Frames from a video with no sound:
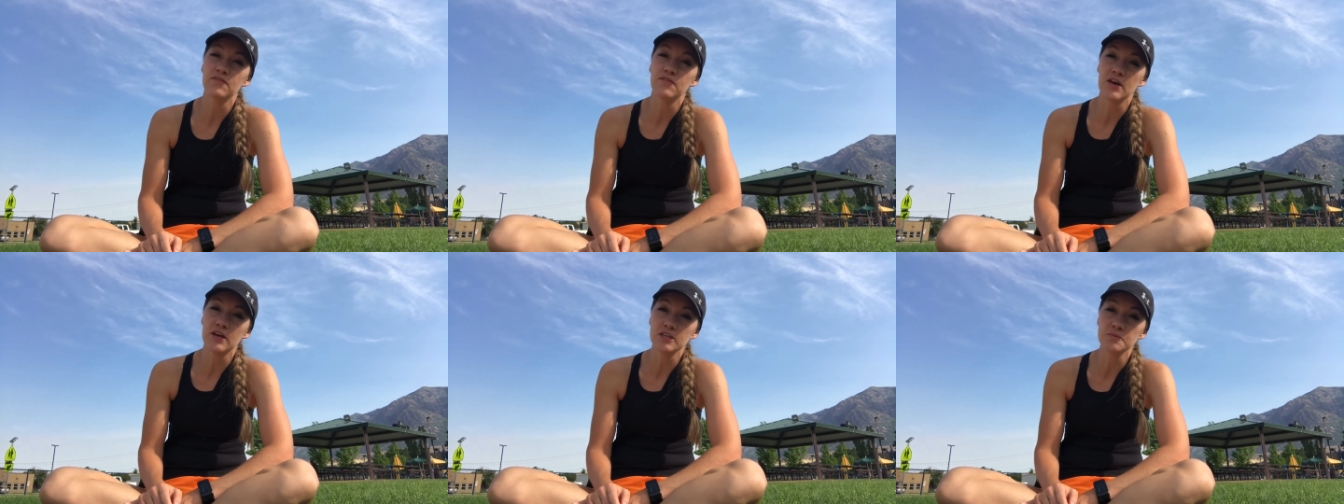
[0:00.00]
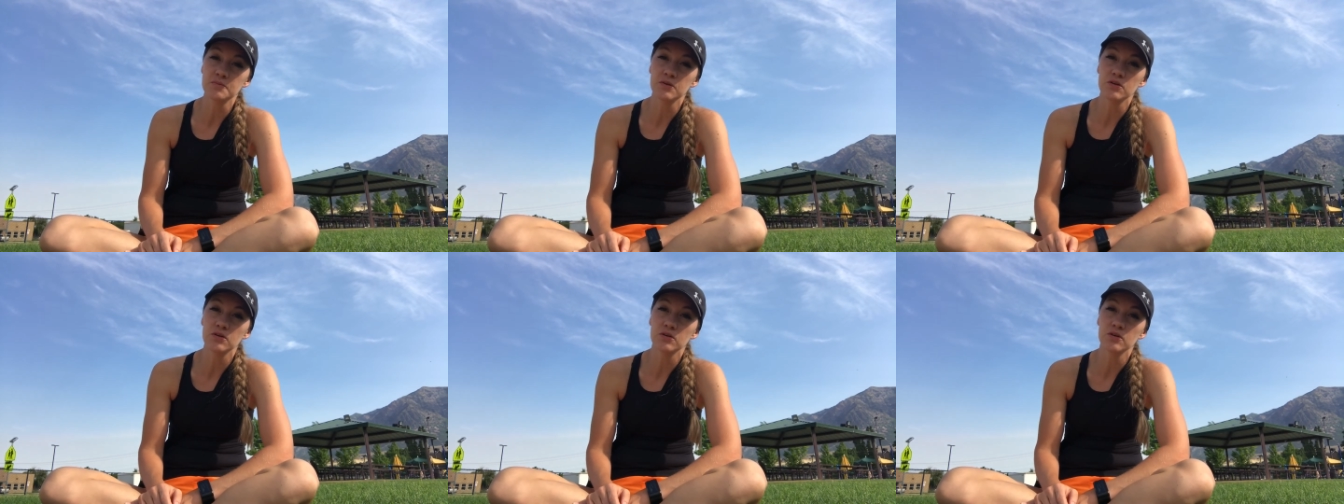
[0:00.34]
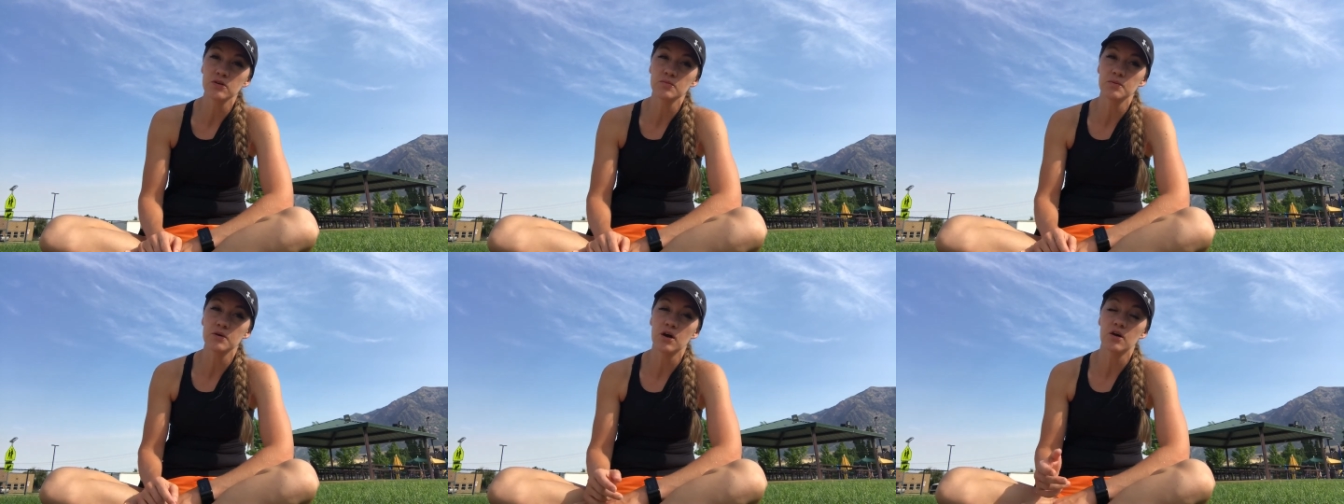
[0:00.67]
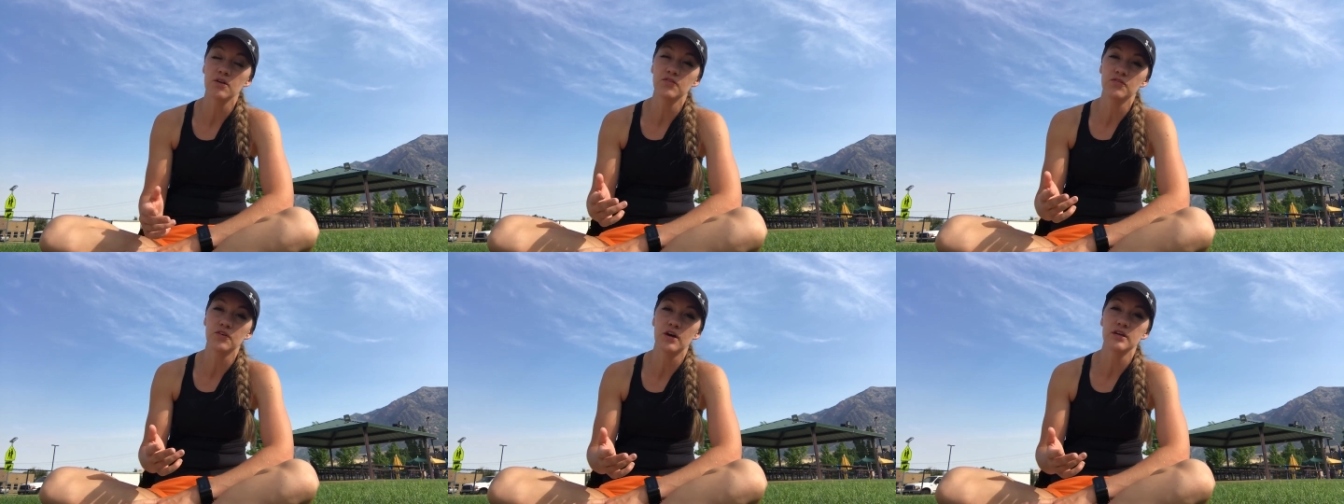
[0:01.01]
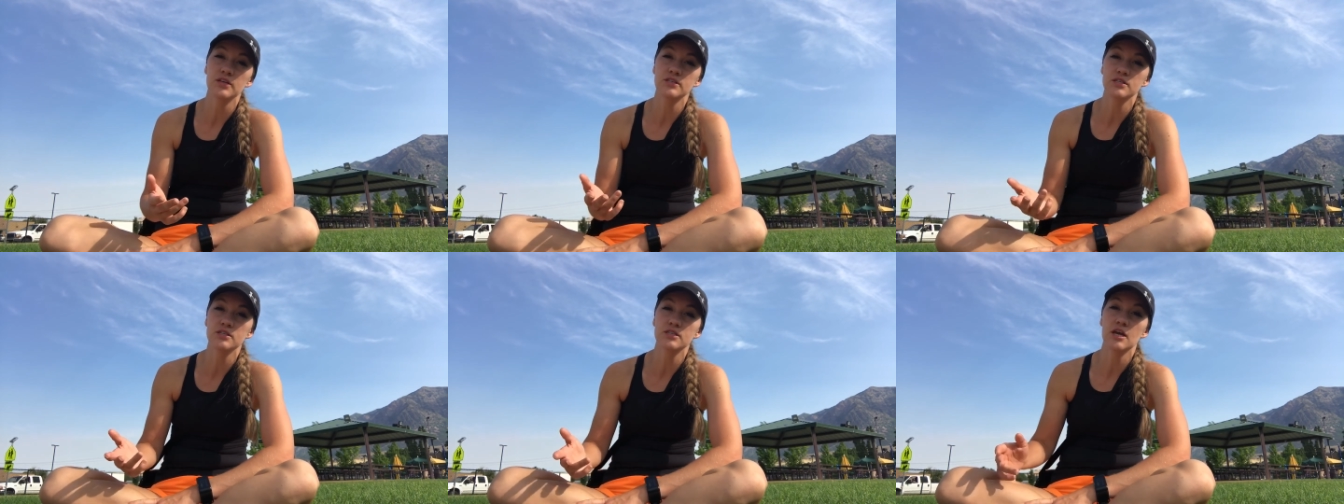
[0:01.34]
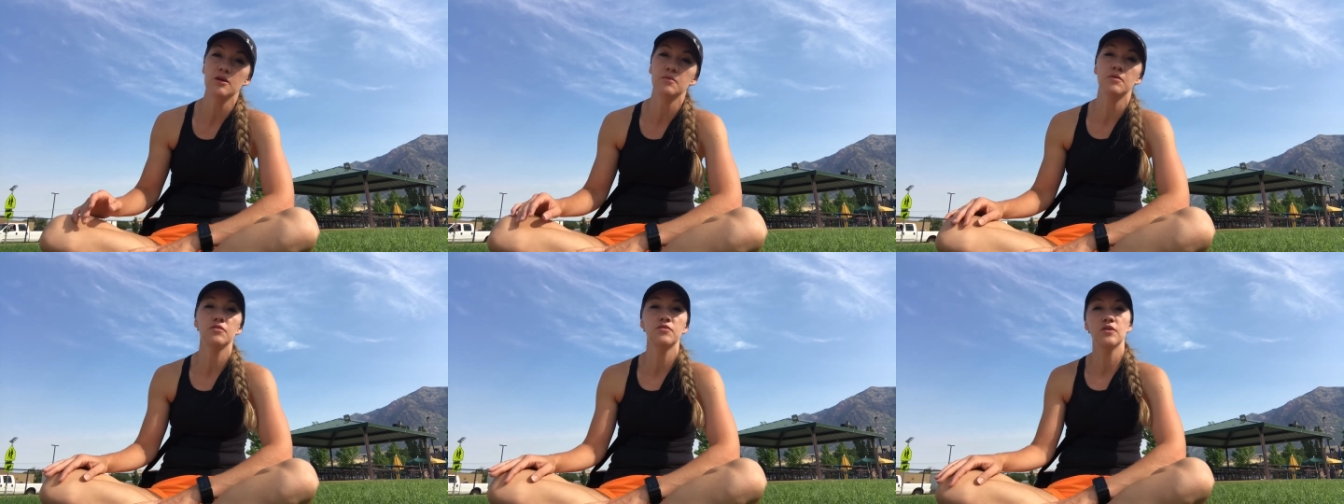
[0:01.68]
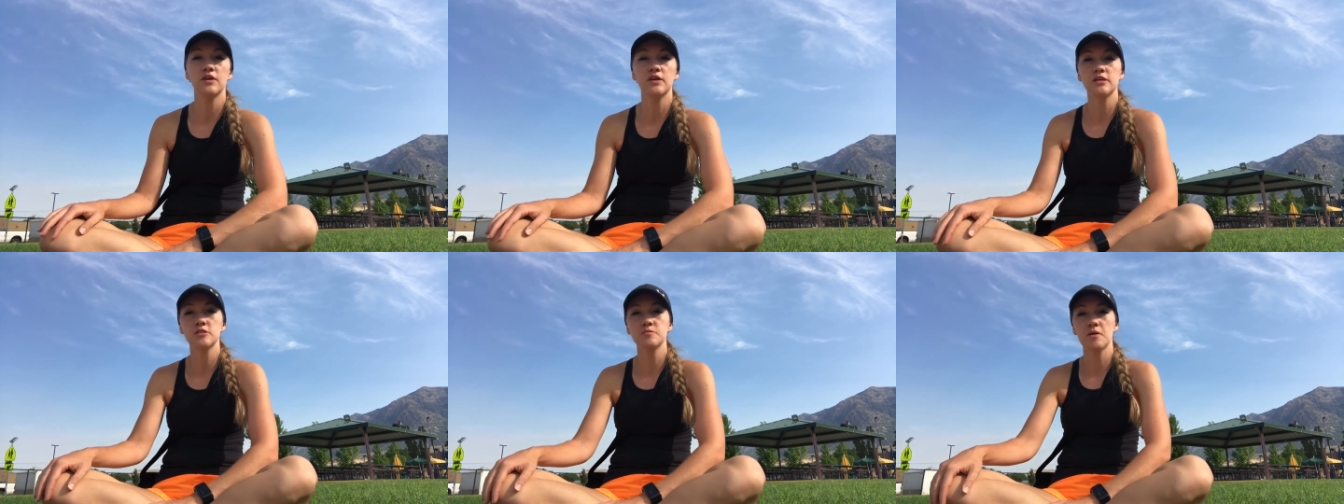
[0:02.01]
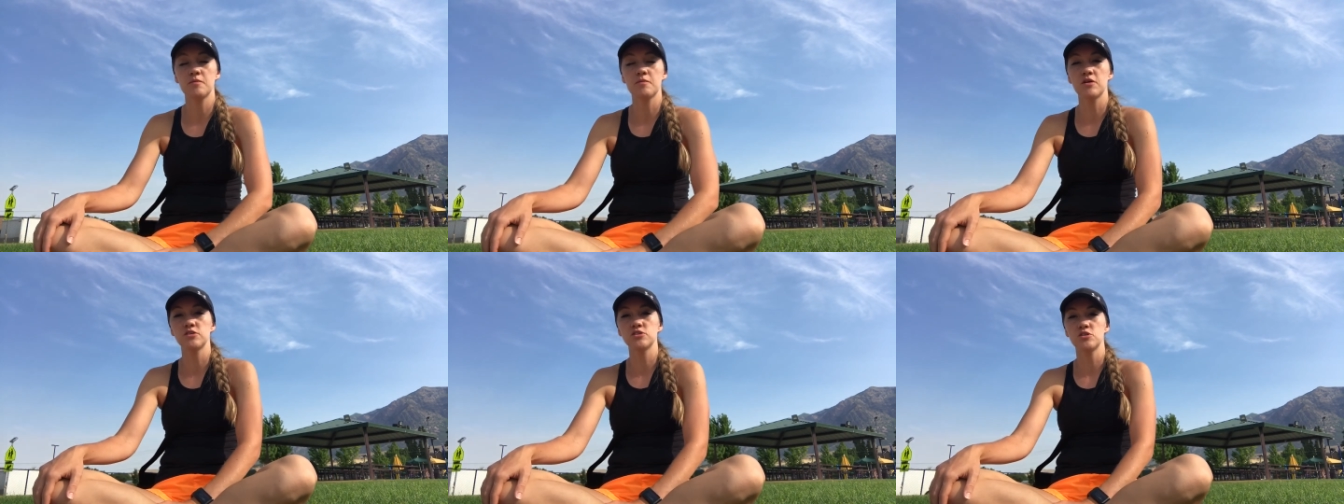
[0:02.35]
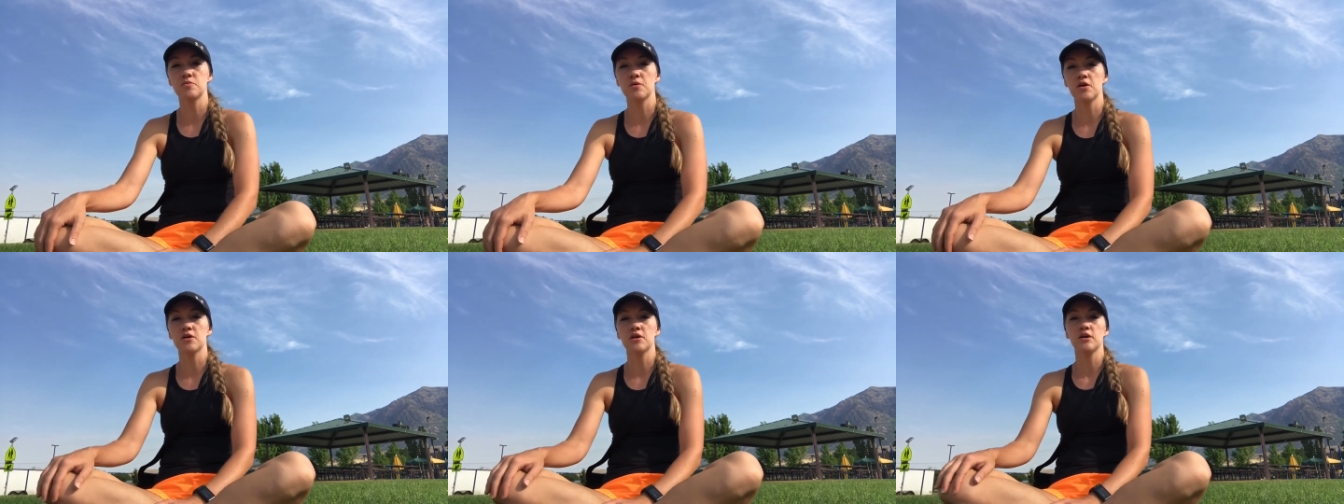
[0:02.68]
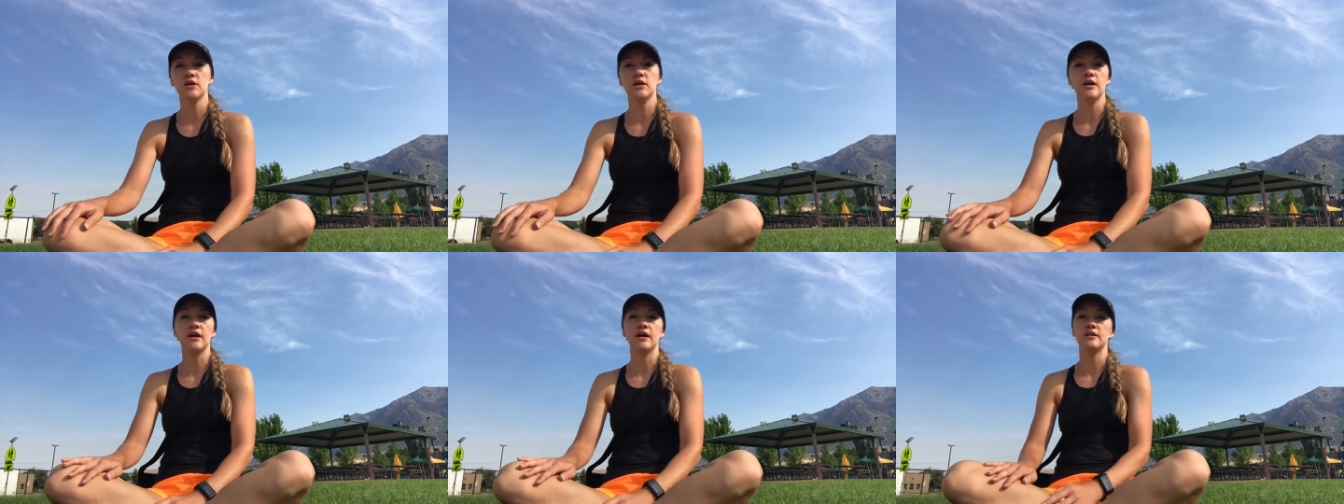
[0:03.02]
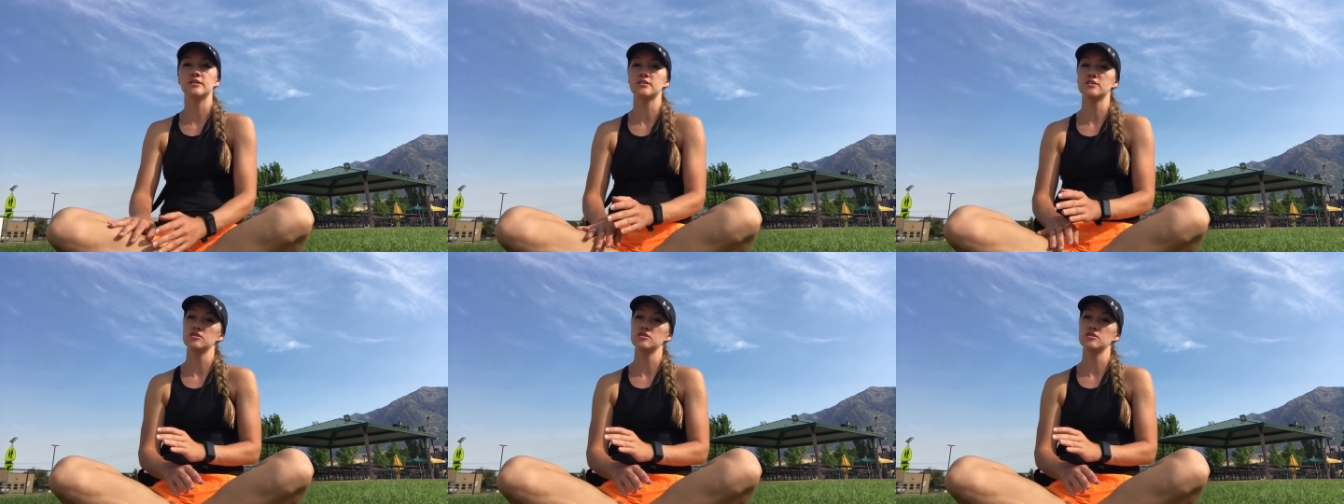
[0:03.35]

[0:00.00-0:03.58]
Facebook group called Fun and Sustainable Fitness by Marci Barker, and